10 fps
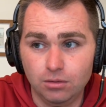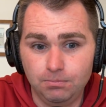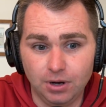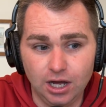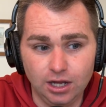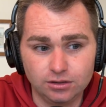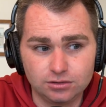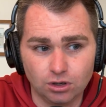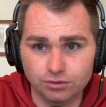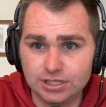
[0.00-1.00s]
But
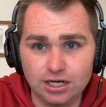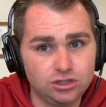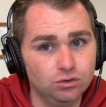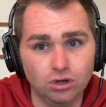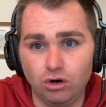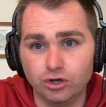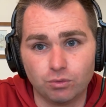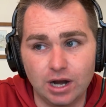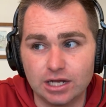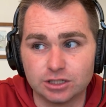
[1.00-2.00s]
don't take too long to
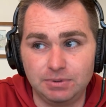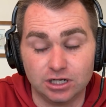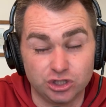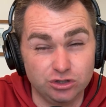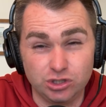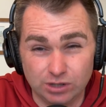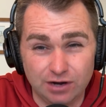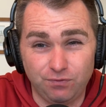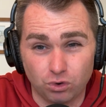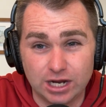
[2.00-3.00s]
rest because you still
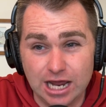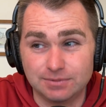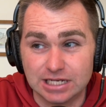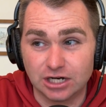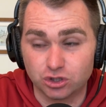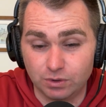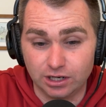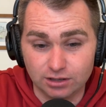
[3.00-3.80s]
got 4 games next week.